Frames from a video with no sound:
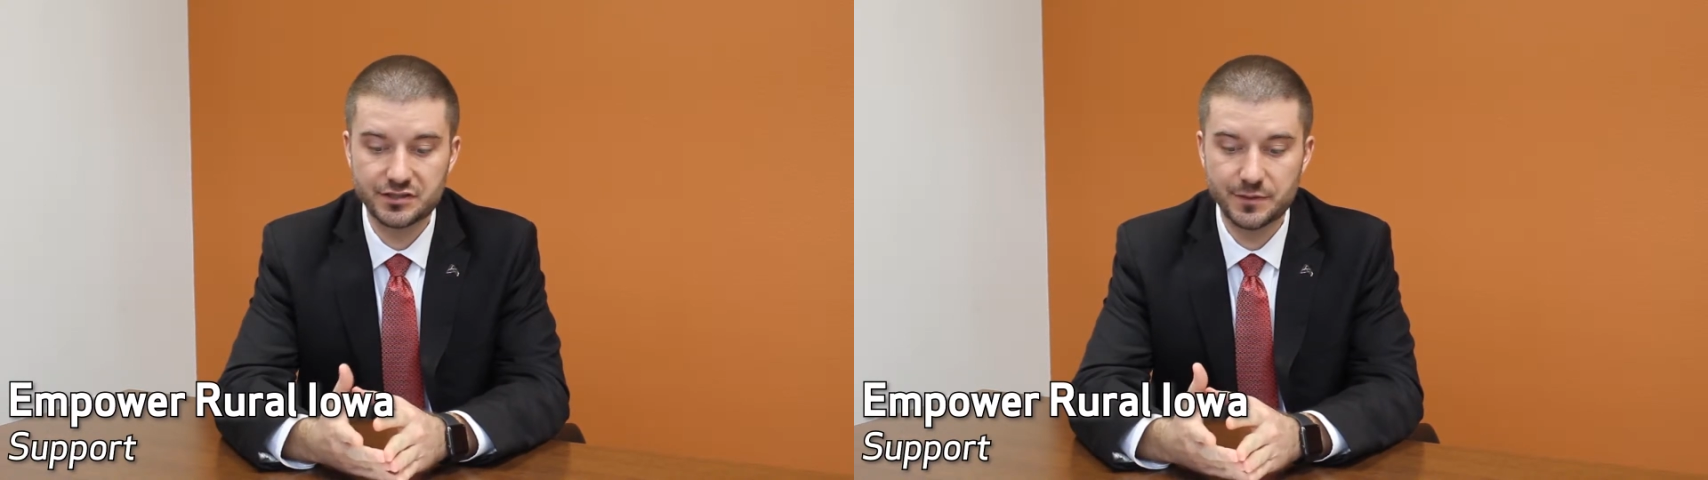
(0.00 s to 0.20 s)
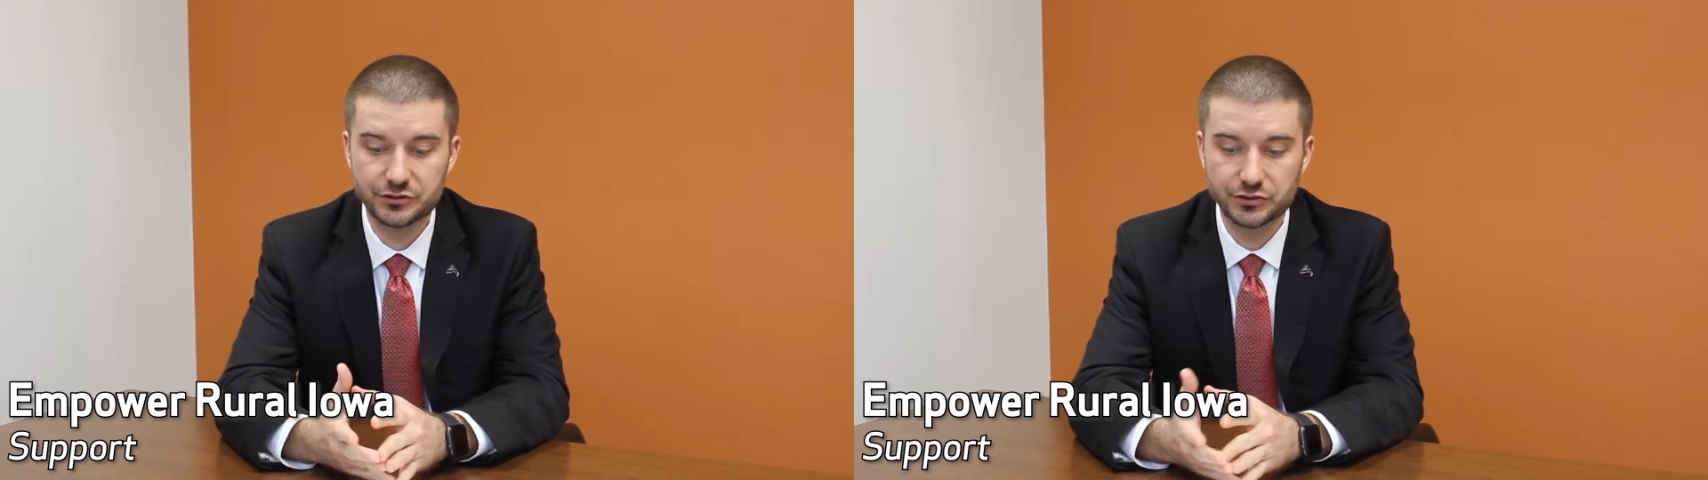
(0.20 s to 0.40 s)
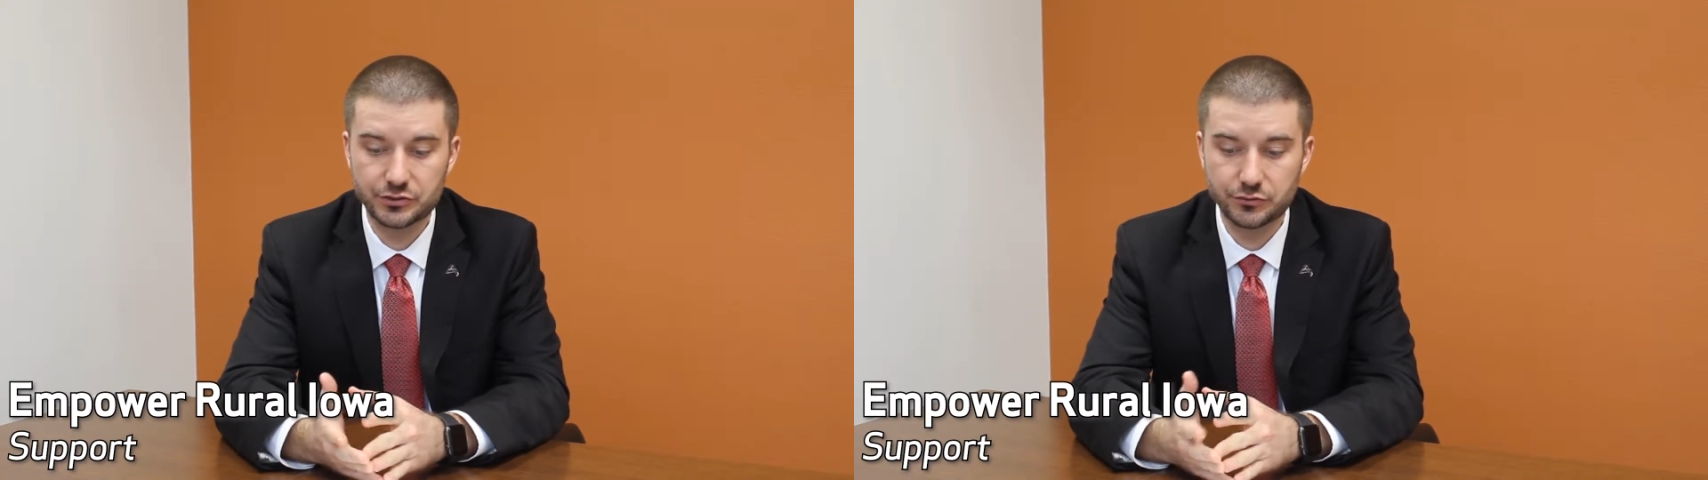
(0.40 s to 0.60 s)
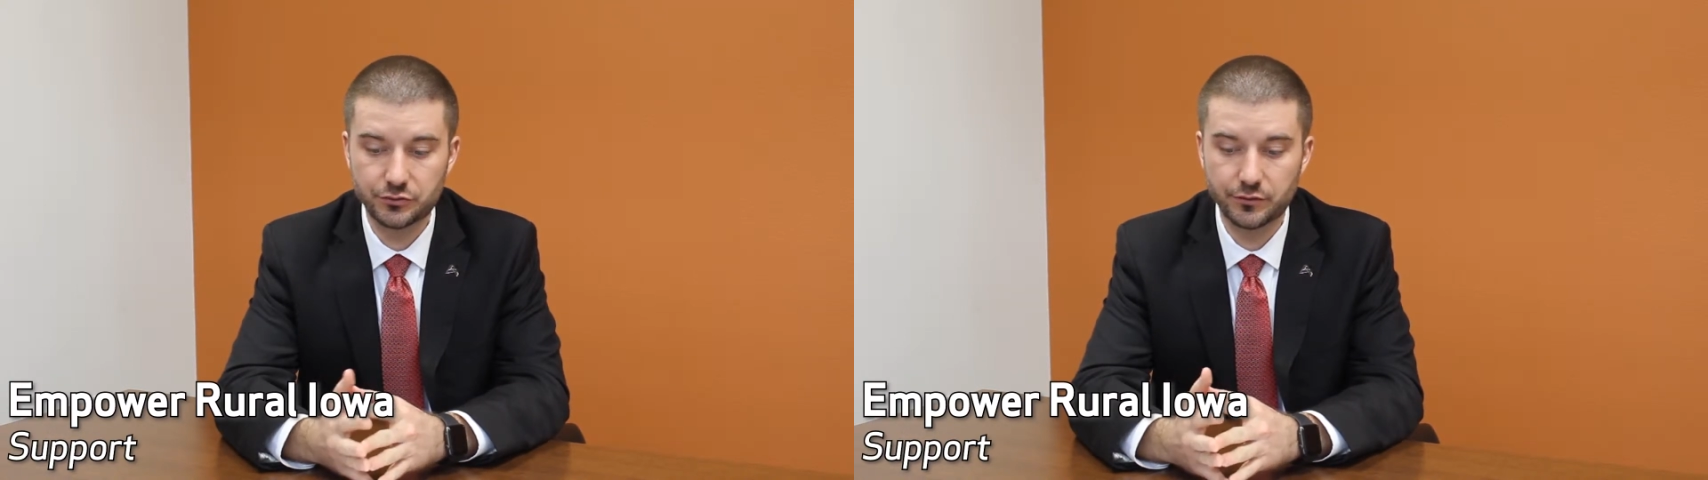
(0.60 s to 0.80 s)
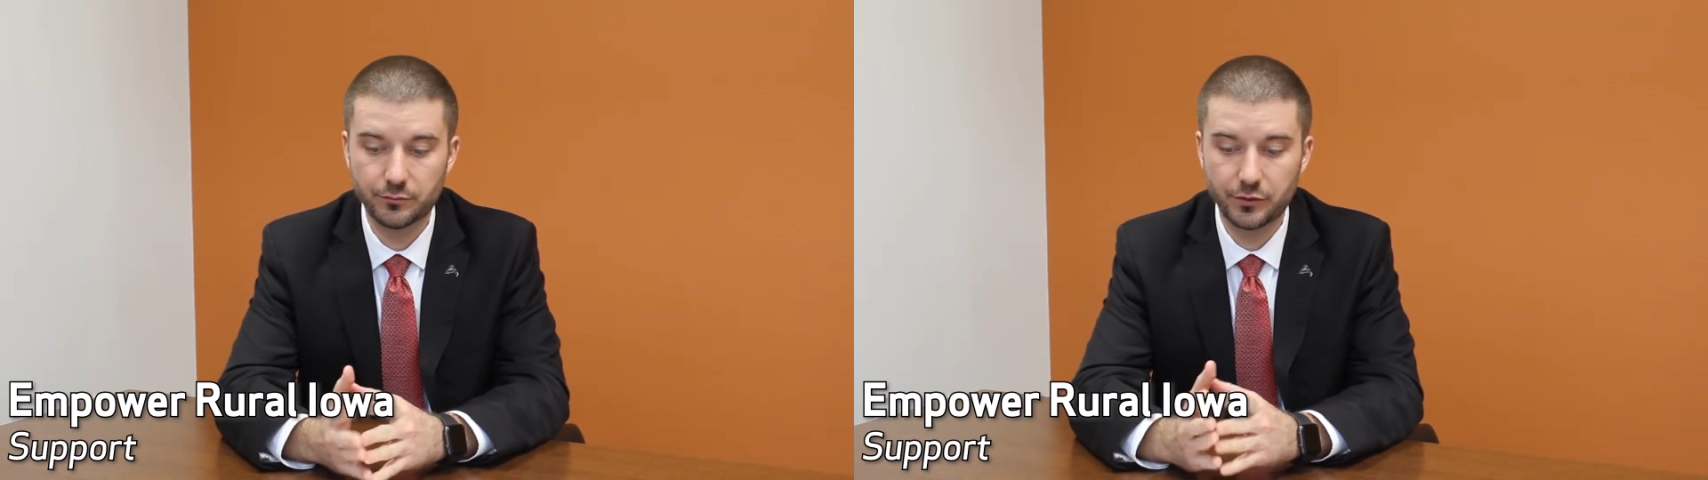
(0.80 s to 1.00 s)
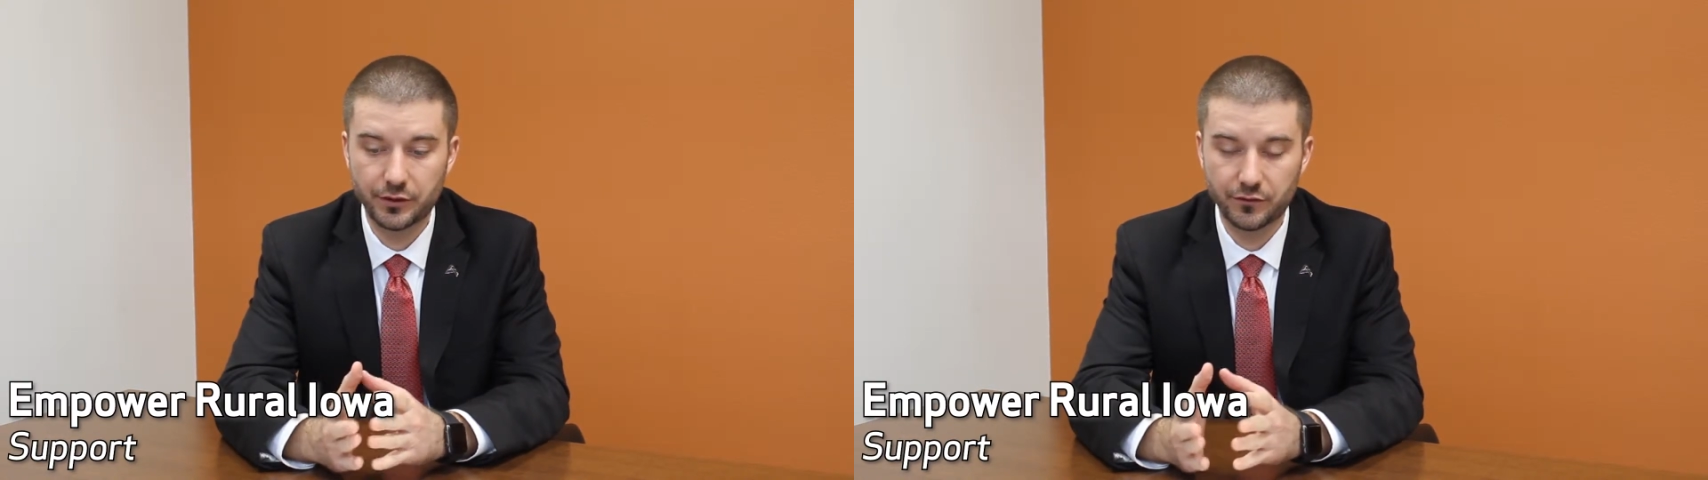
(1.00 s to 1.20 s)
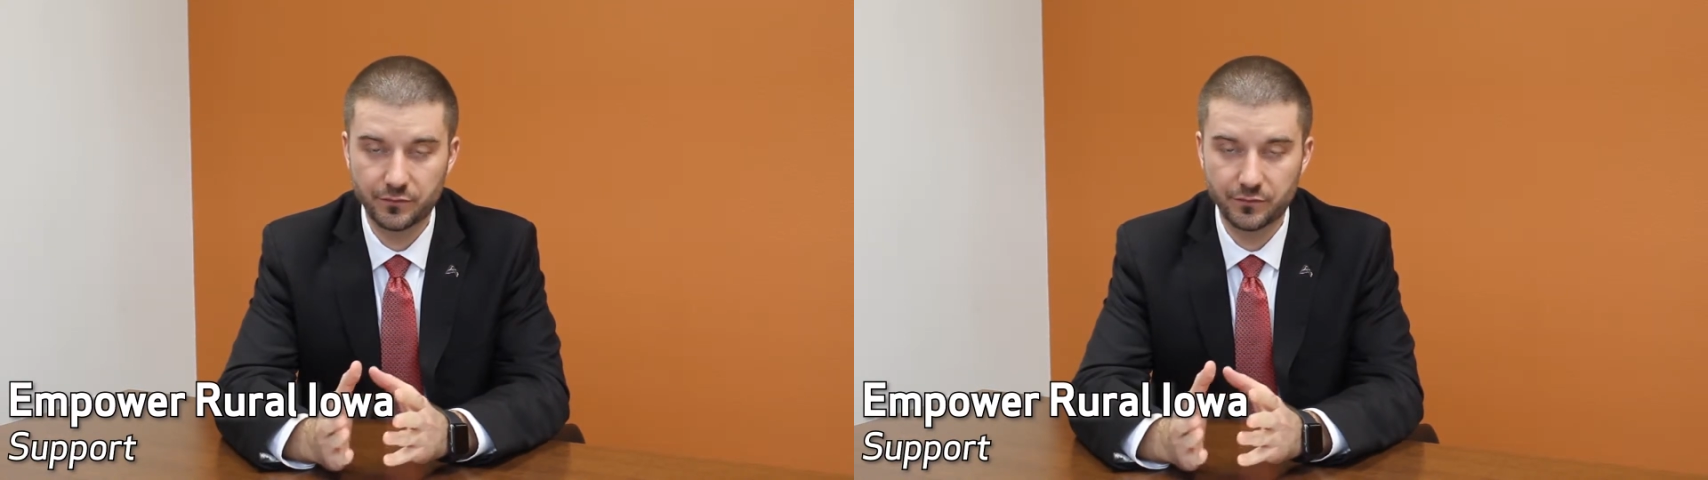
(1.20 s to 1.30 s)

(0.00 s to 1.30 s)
especially due to the